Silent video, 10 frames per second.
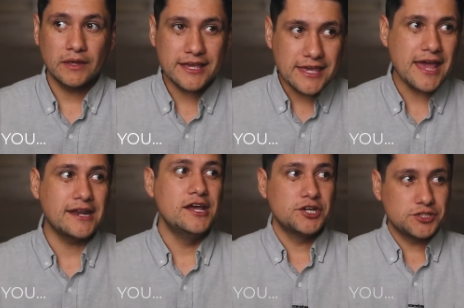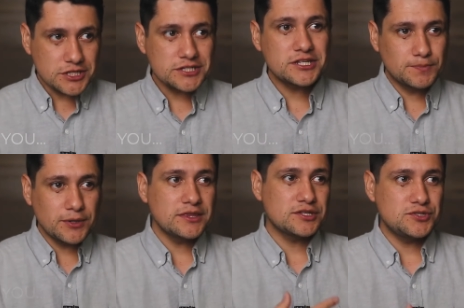Again, Jesus is
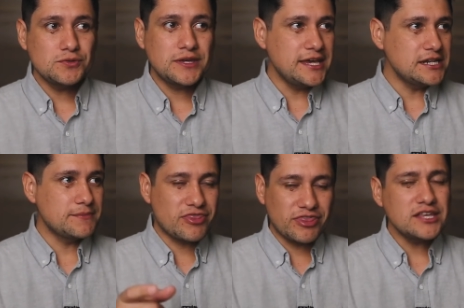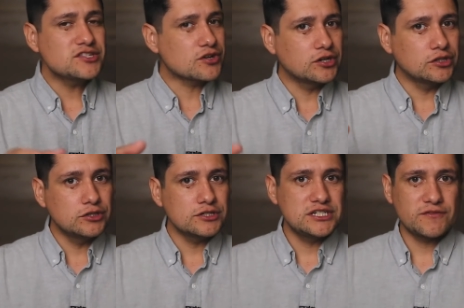bringing this new kingdom and things are going to
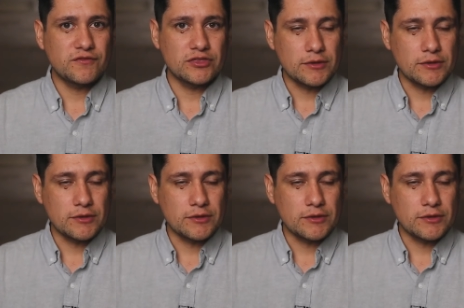look different.